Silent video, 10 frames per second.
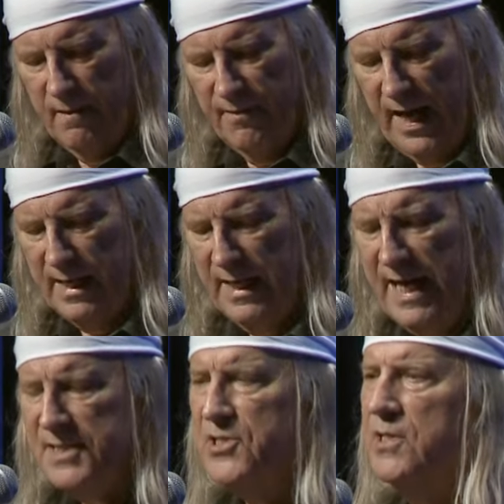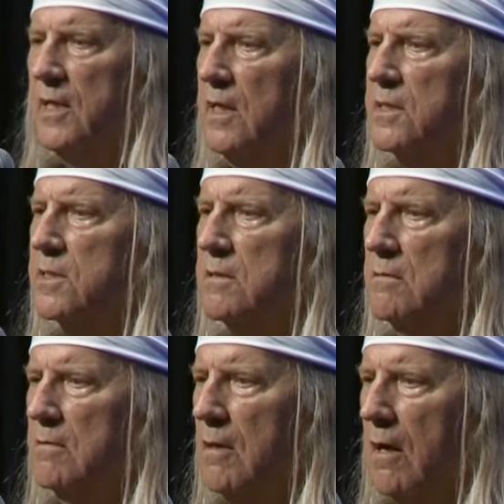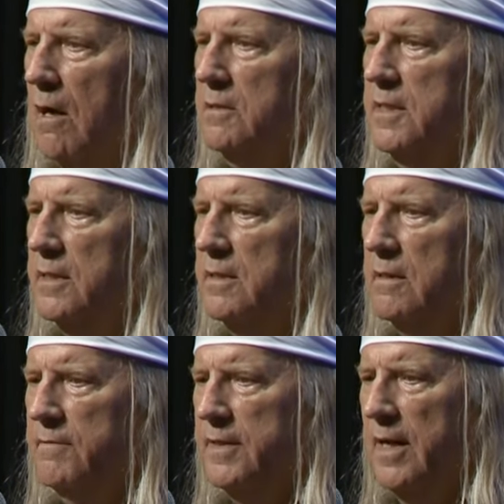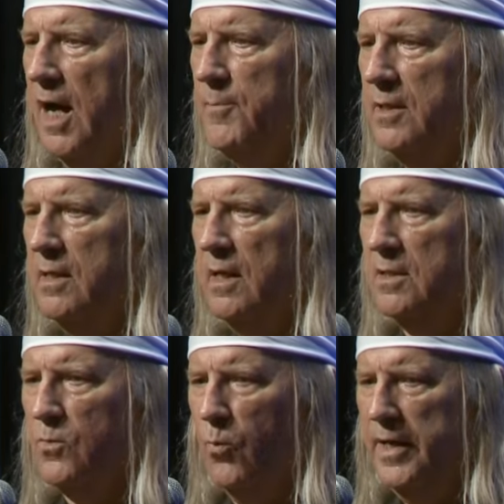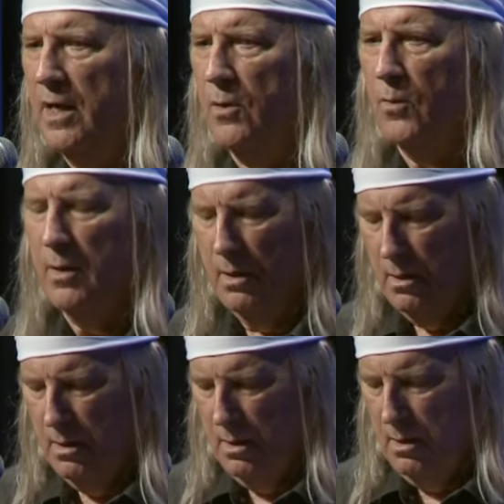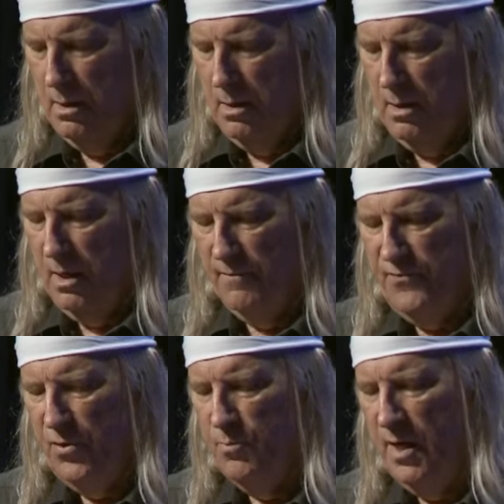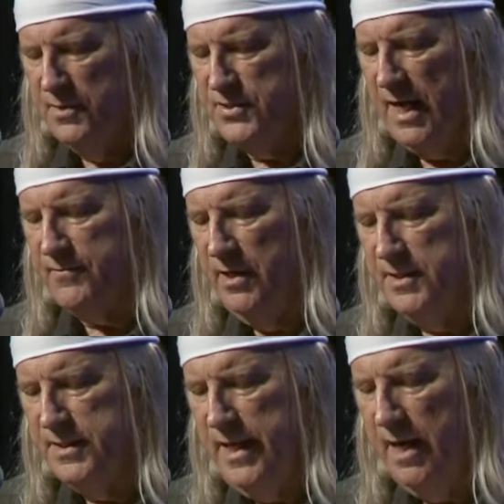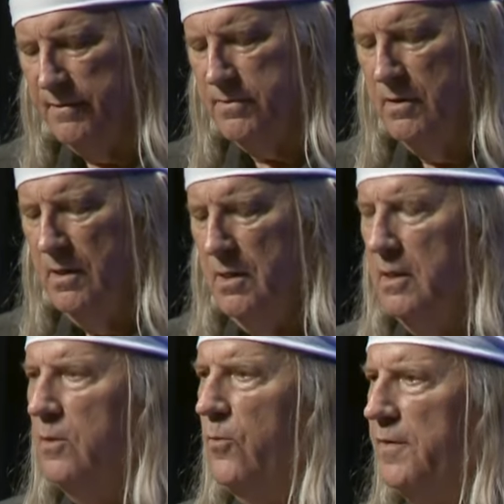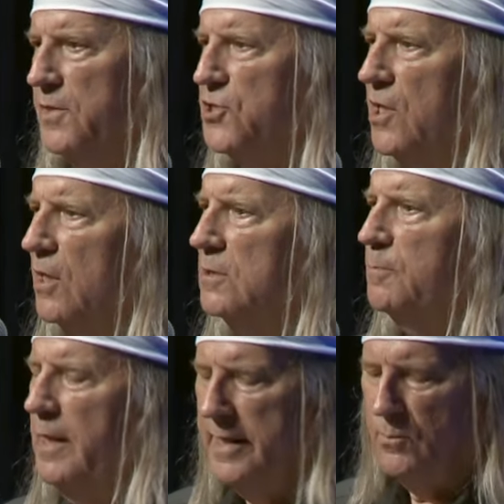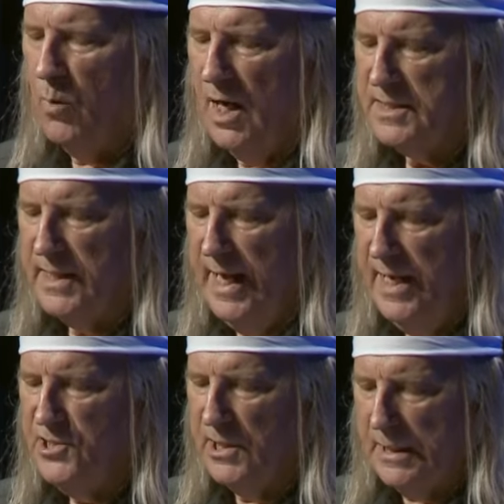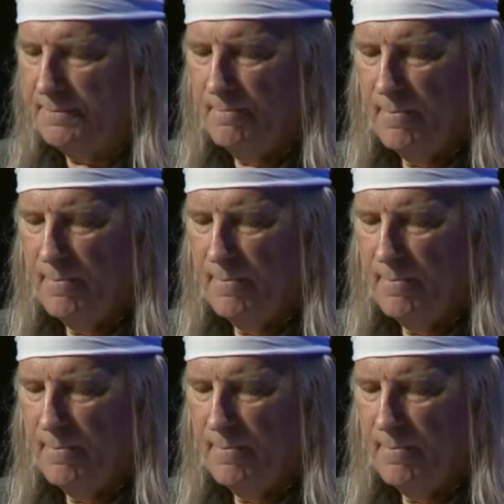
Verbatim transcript: That last sentence haunted the Diamond King's widow a few months after his death when the show played Waxahachie